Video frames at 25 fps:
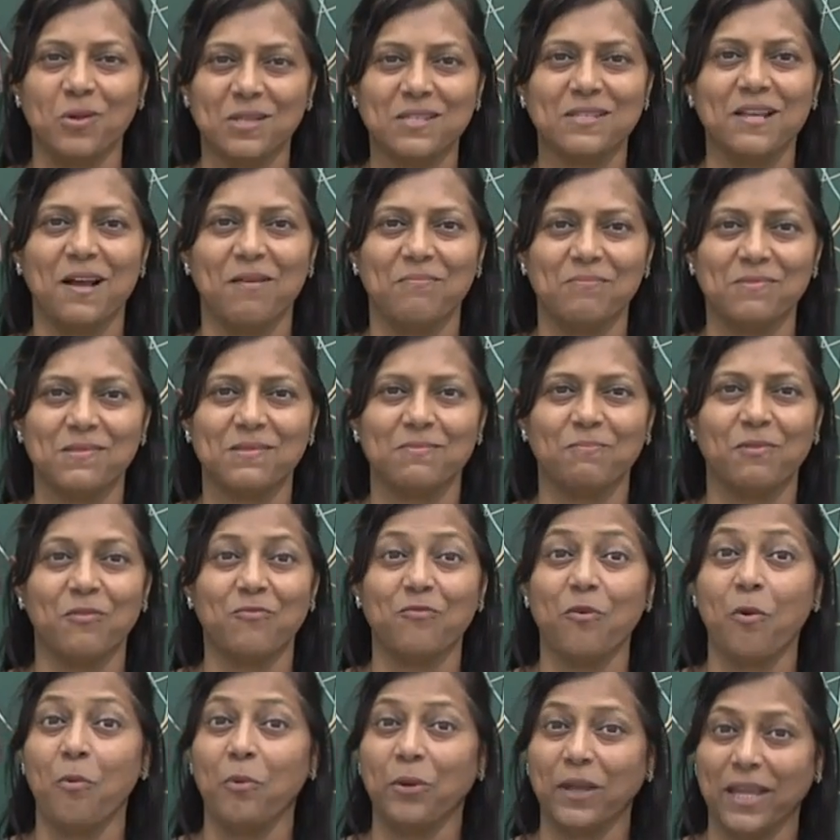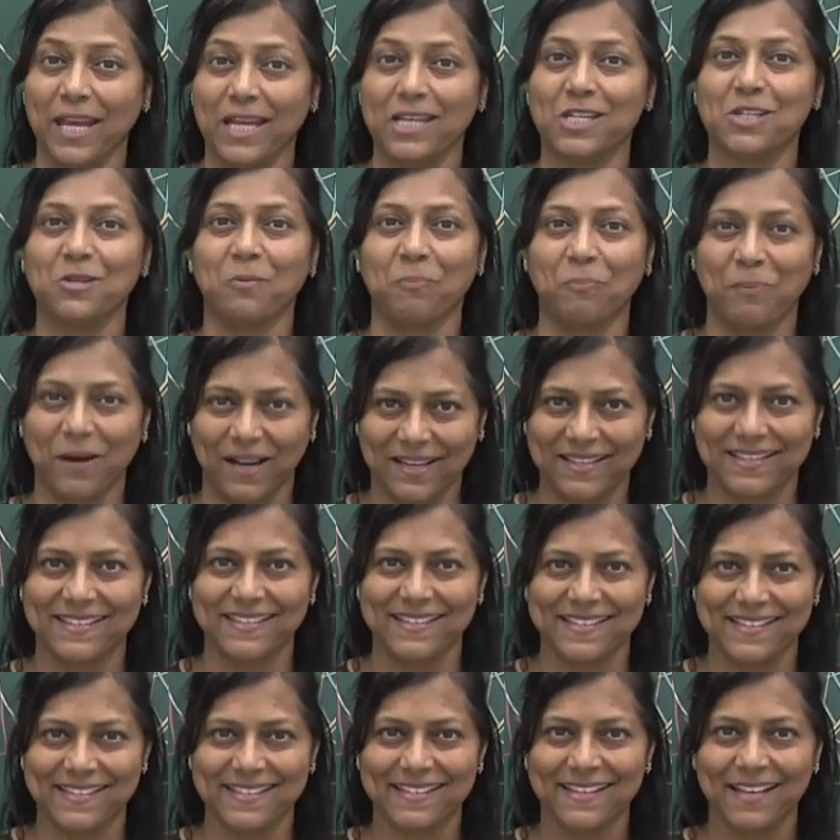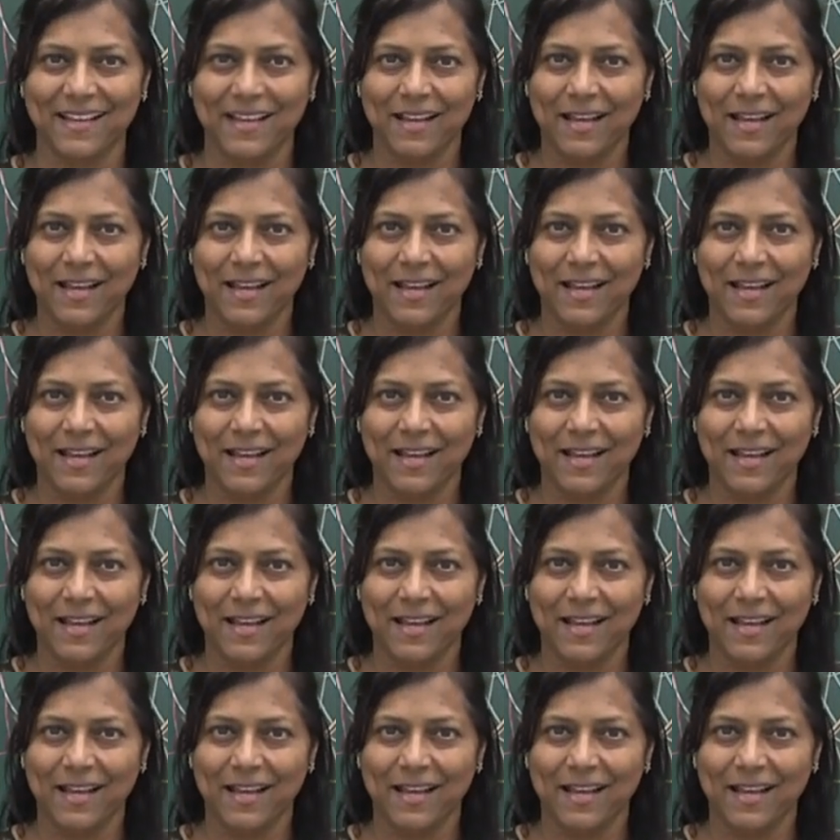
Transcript: sums before we get to practice.